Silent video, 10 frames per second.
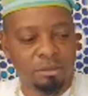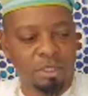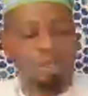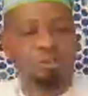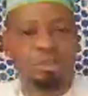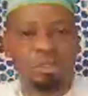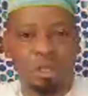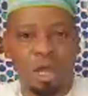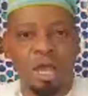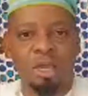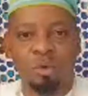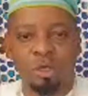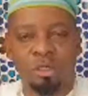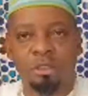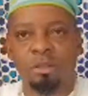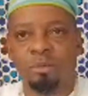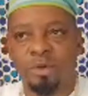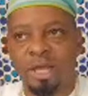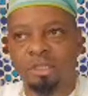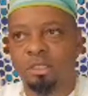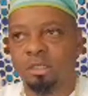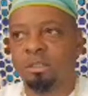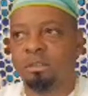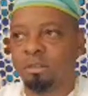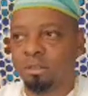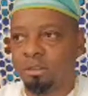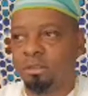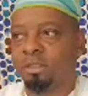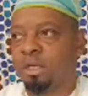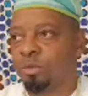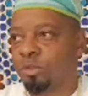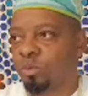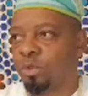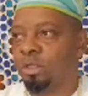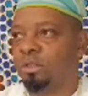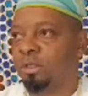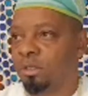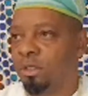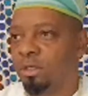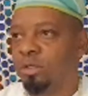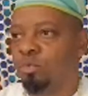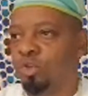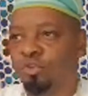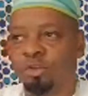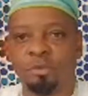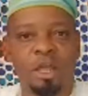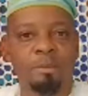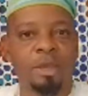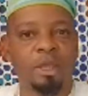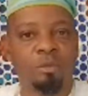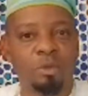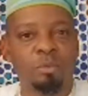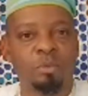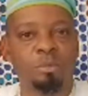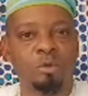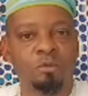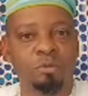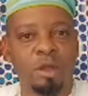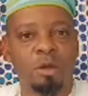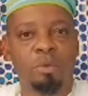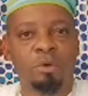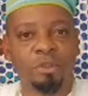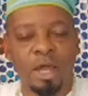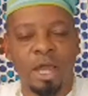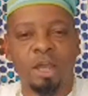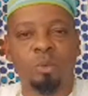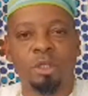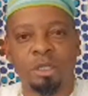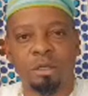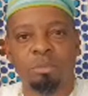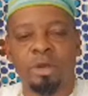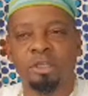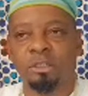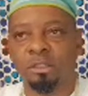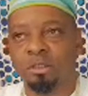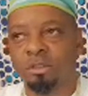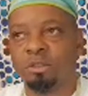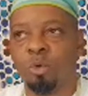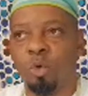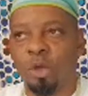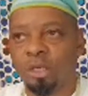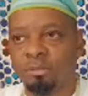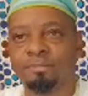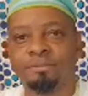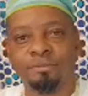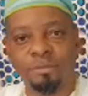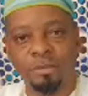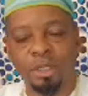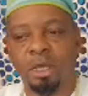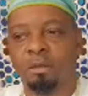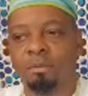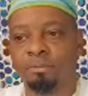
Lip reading: interesting. Iowa, Nebraska. I think that was one trip that I made. We moved around both in Iowa and Nebraska. Des Moines. Yeah.